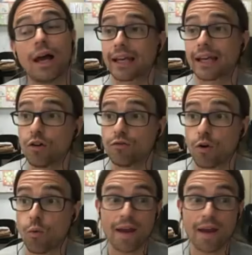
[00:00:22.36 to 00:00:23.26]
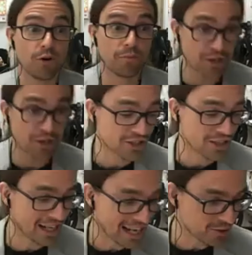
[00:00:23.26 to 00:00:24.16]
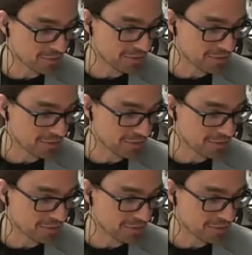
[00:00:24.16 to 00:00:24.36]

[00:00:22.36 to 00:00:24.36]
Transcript: I can go for one more Bergson announcement.